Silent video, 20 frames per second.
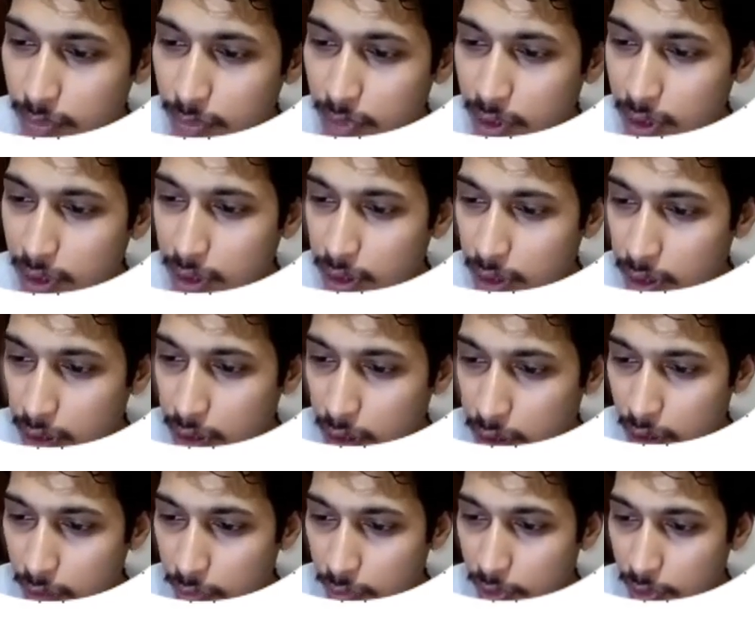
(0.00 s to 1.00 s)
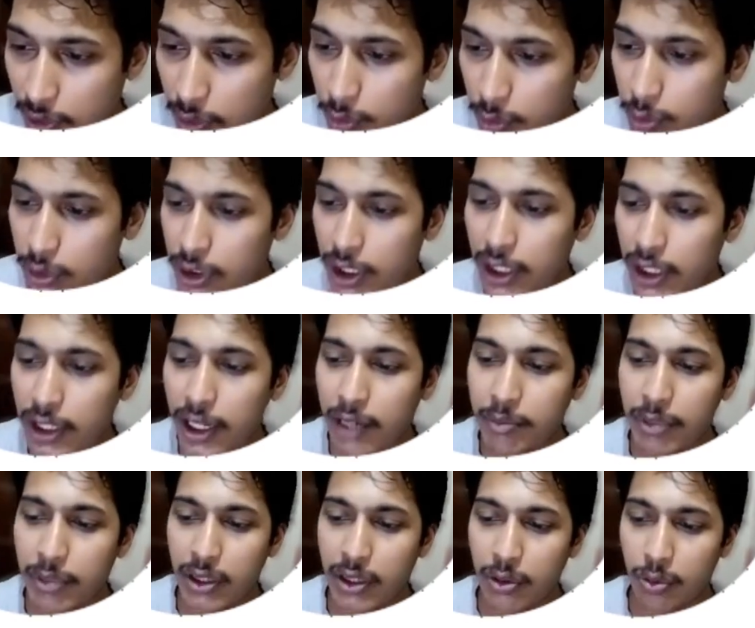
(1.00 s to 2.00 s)
1, 2, 3, then by 2,
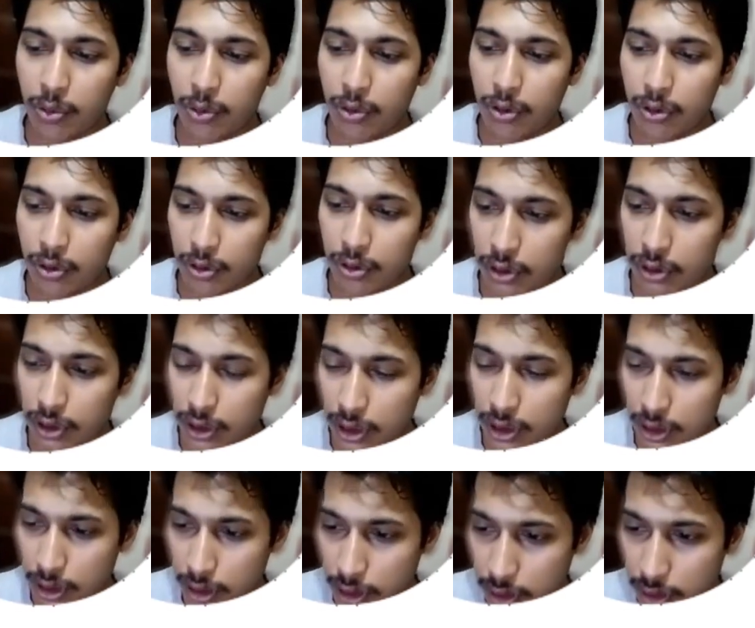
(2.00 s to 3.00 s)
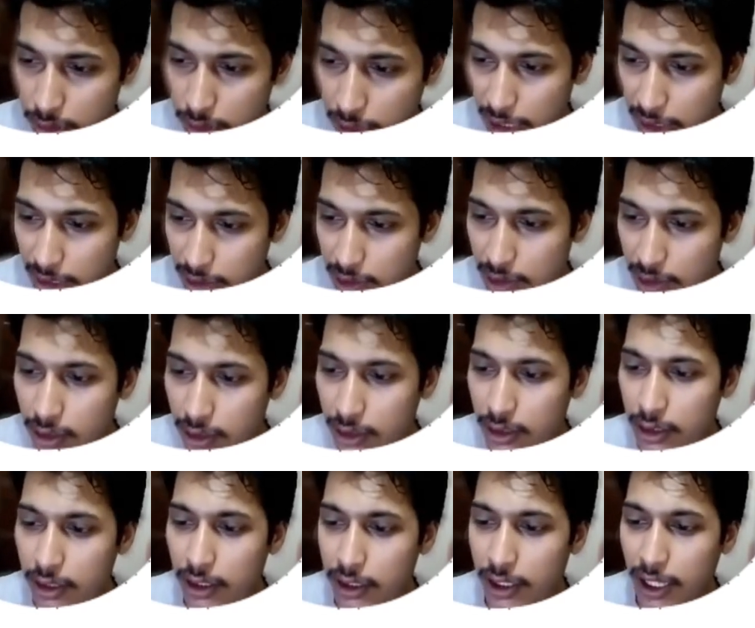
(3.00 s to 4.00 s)
10, 10 ones
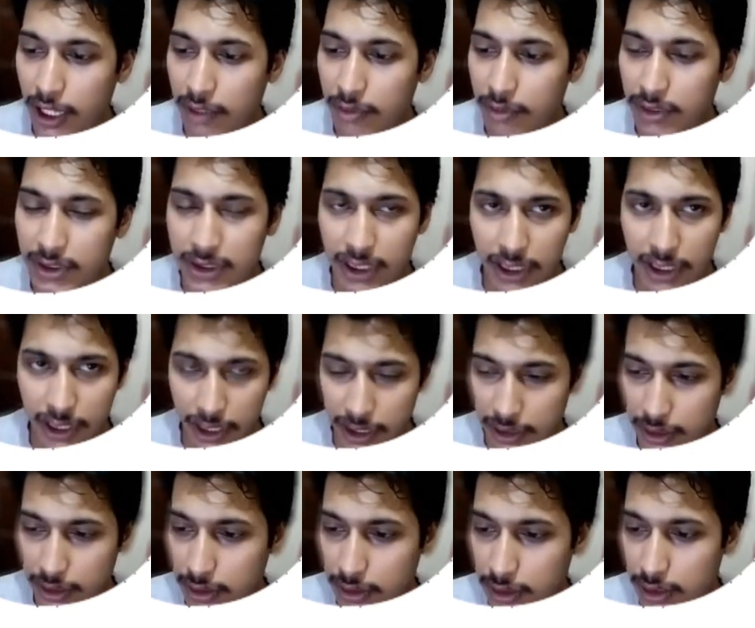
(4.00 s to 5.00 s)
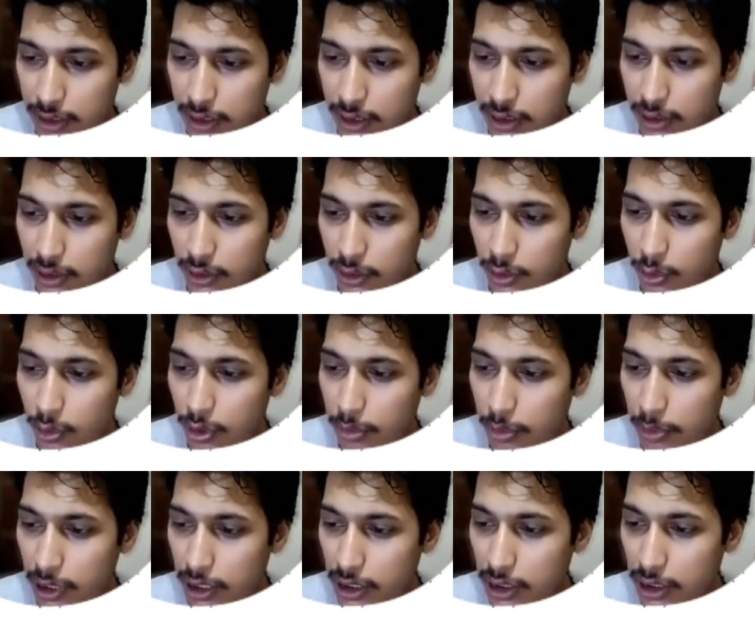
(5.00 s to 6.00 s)
are 10, the 2 remaining
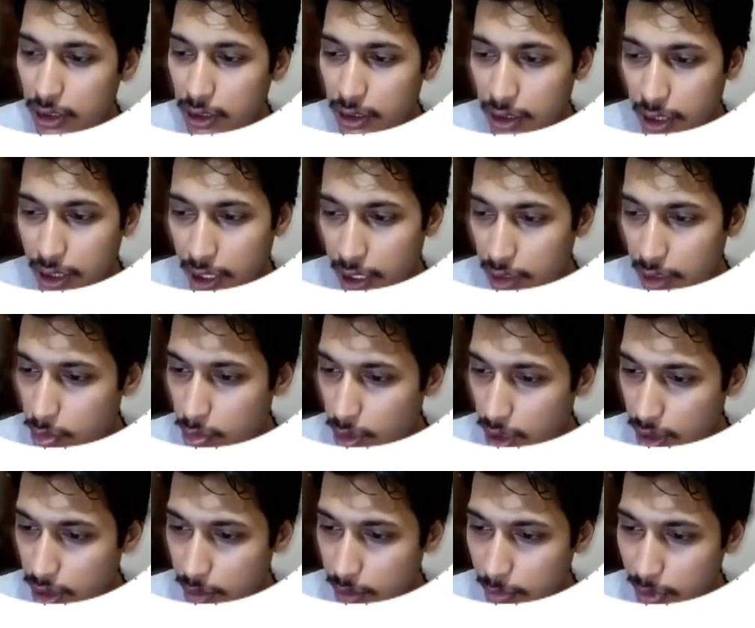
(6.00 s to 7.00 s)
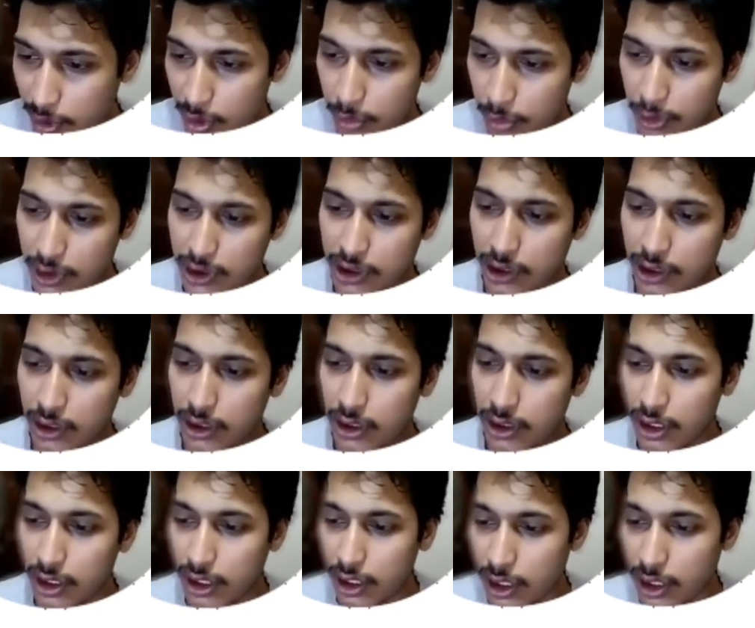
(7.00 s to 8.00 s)
and 12 come to the picture. Then
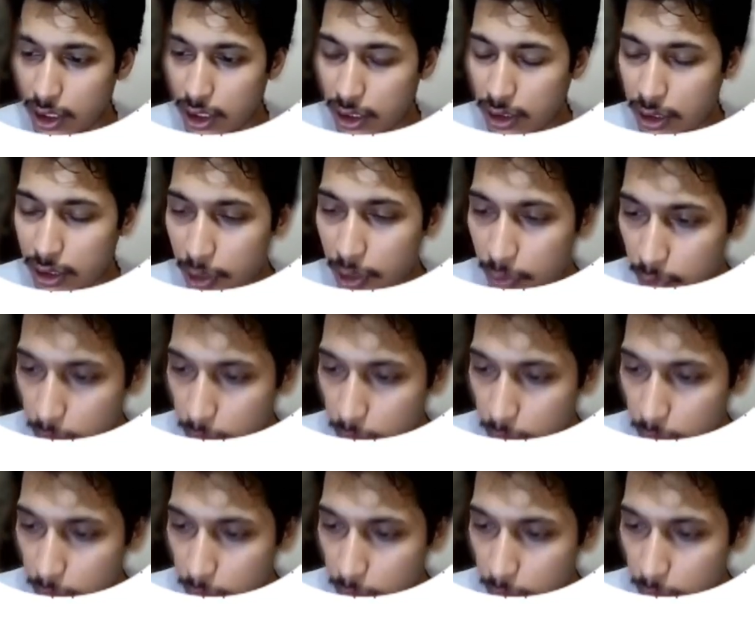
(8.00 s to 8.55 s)
we do again